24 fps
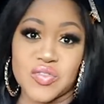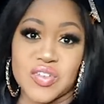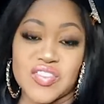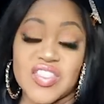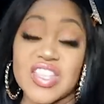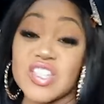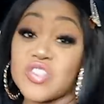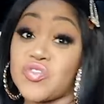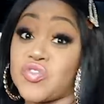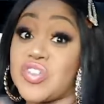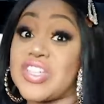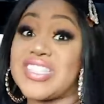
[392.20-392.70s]

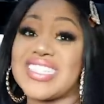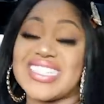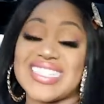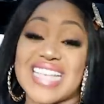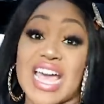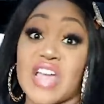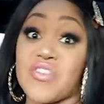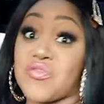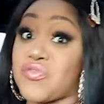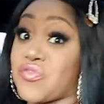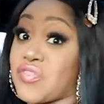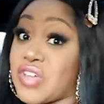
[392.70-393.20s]
There's reasons
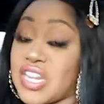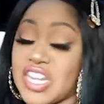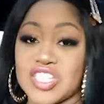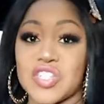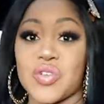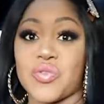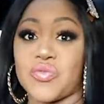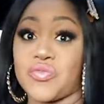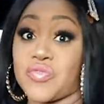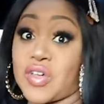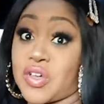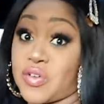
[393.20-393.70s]
I really
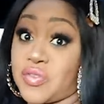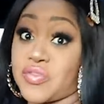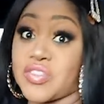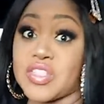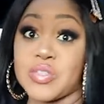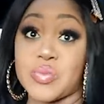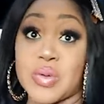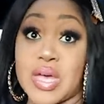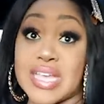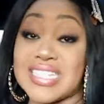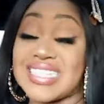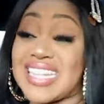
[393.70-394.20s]
don't fuck with
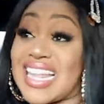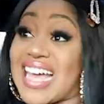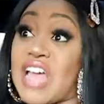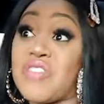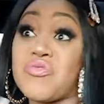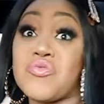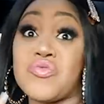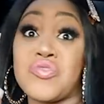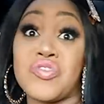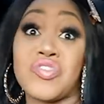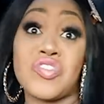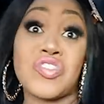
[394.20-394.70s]
this person. Like, I
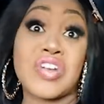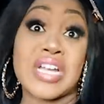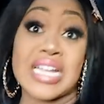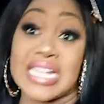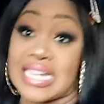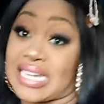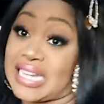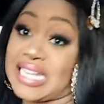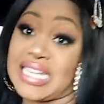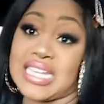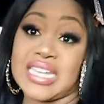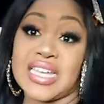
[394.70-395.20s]

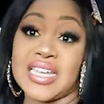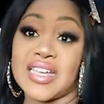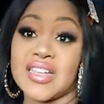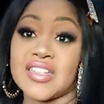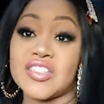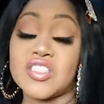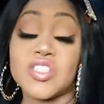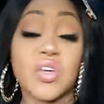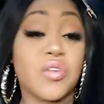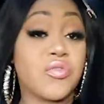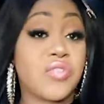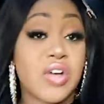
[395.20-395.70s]
really
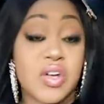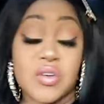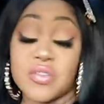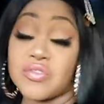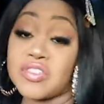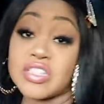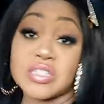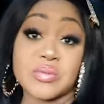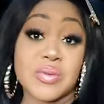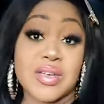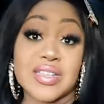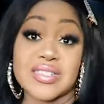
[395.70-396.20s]
don't fuck with
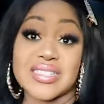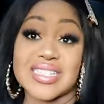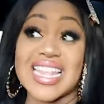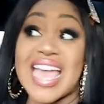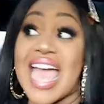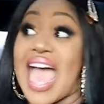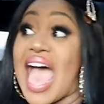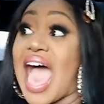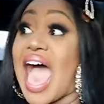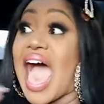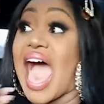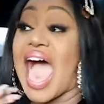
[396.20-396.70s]
this person
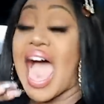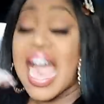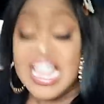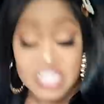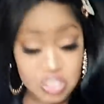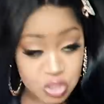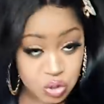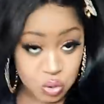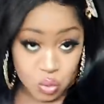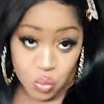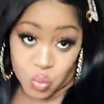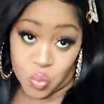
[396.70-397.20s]

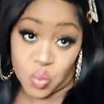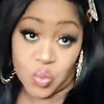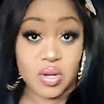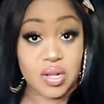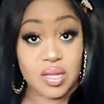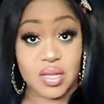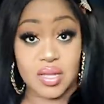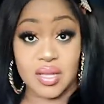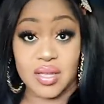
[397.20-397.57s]
at all.